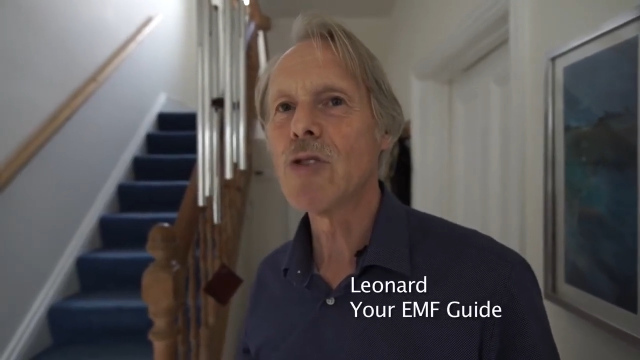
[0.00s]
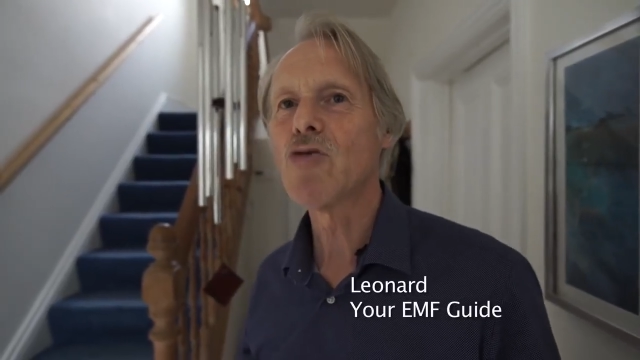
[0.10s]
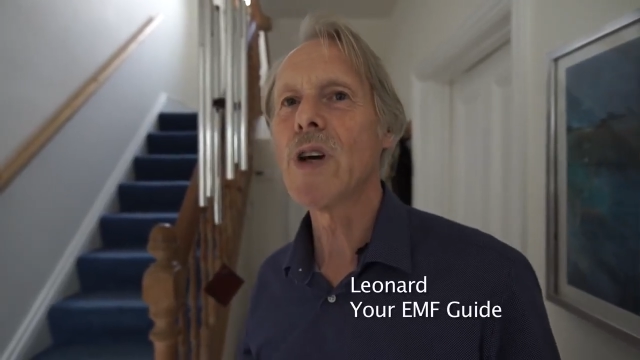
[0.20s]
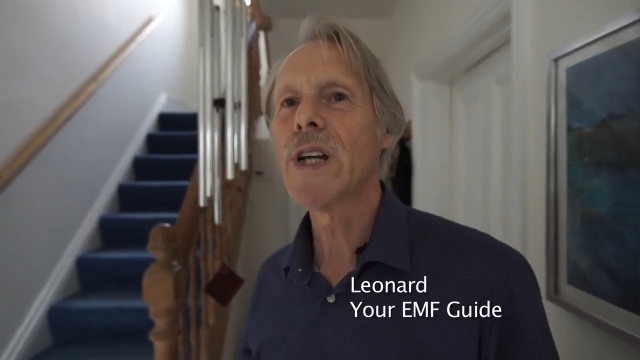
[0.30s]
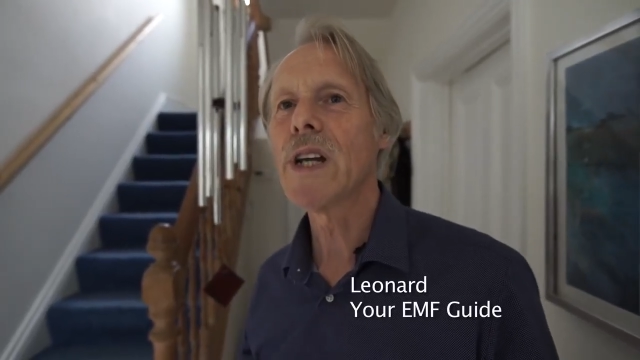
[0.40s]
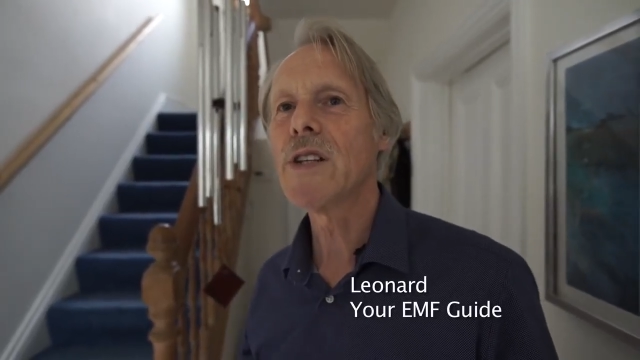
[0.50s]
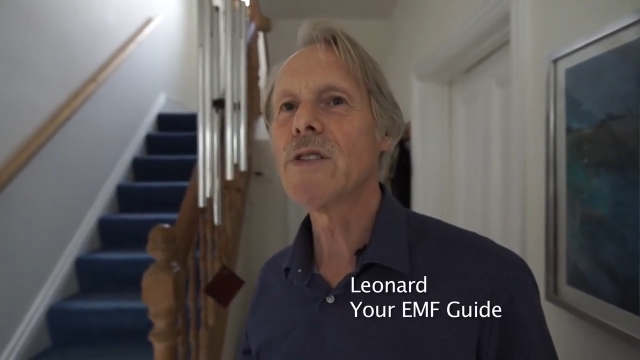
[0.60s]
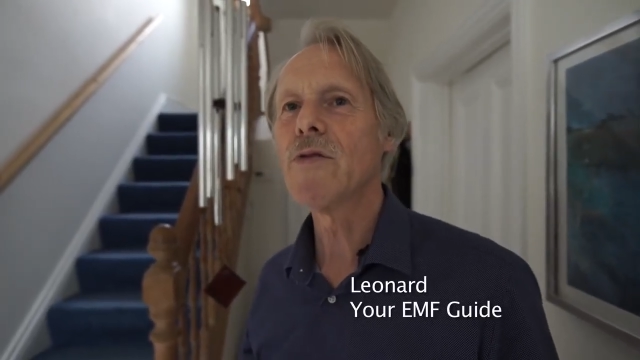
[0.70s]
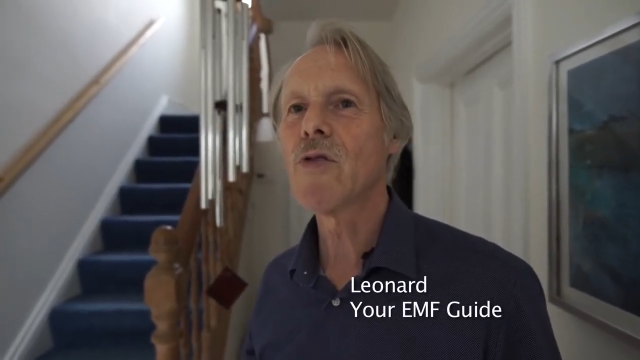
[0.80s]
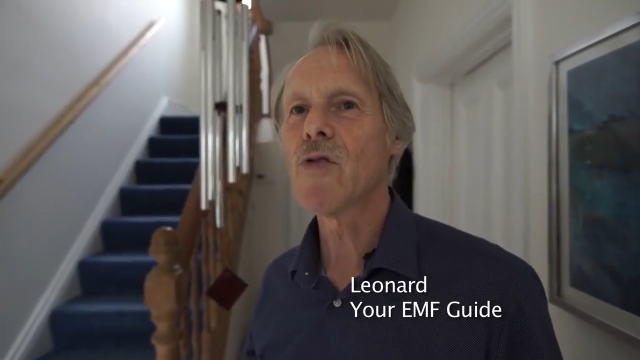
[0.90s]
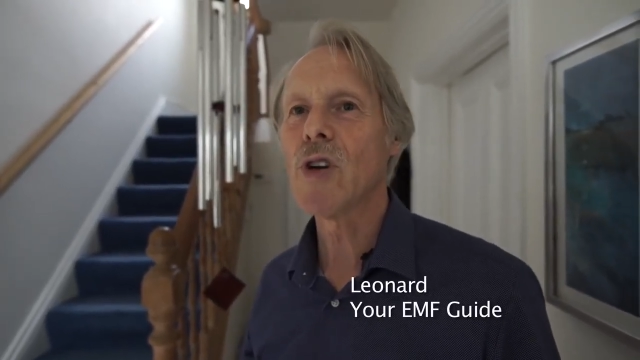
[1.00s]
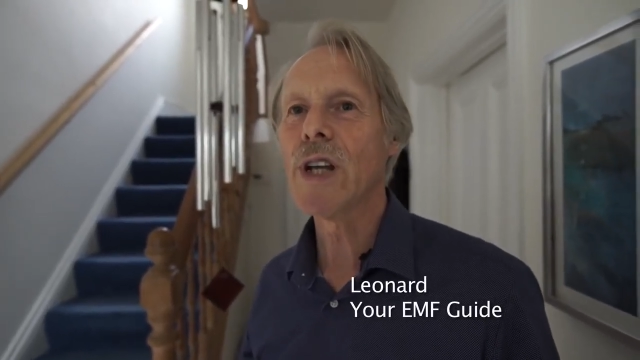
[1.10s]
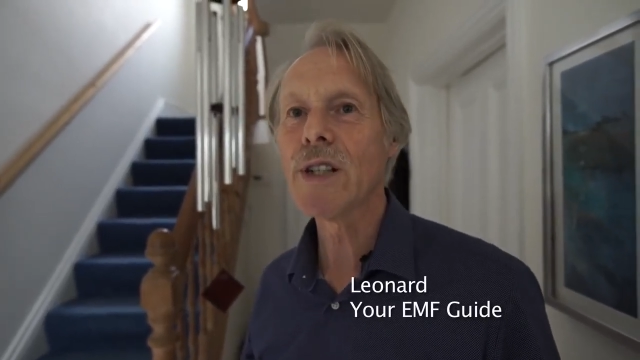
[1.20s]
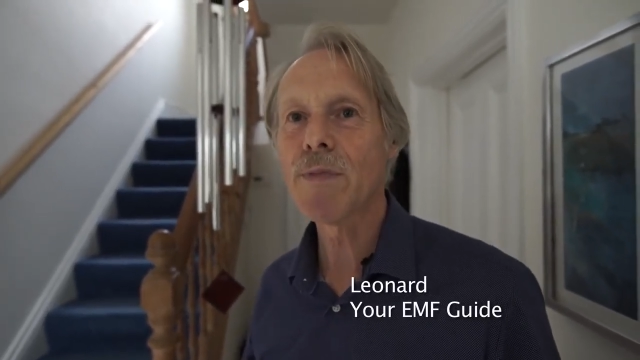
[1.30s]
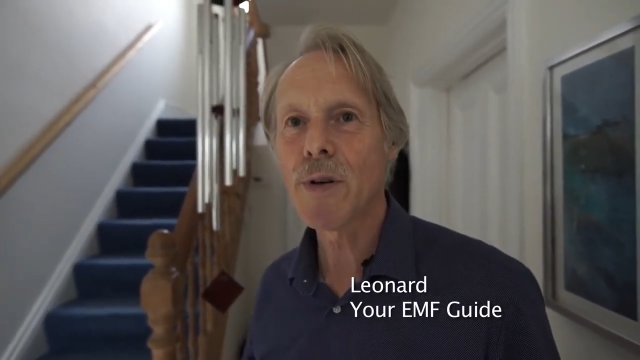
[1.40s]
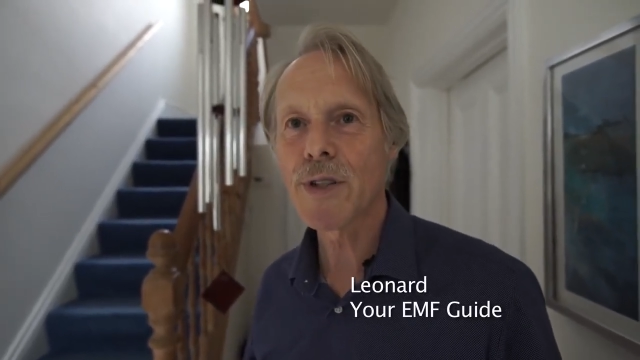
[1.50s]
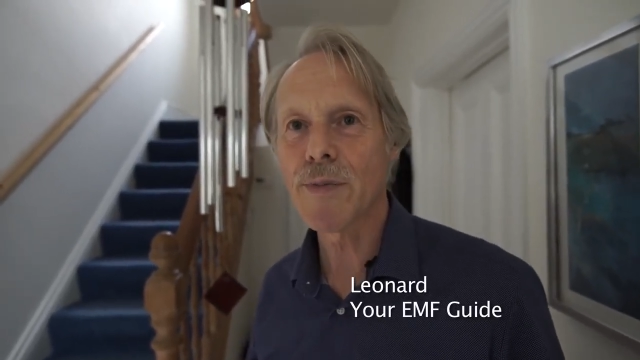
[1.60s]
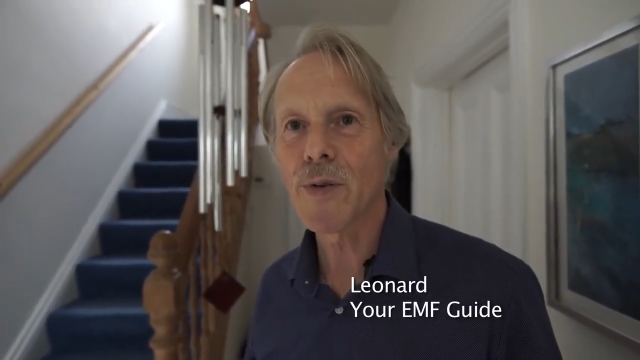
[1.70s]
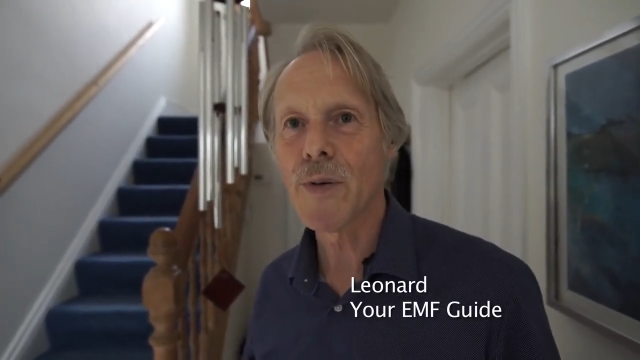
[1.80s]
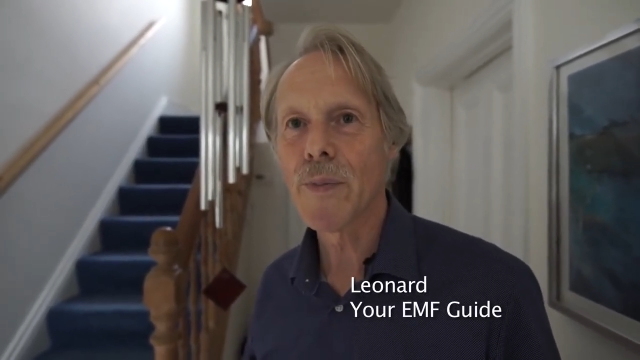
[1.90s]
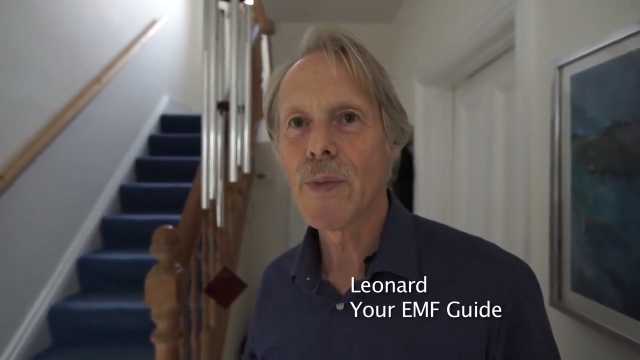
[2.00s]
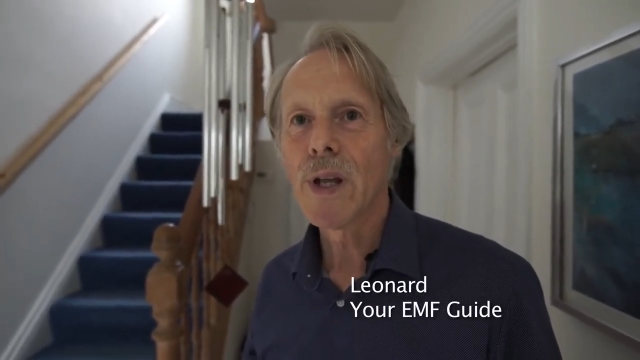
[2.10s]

as radiation free as possible.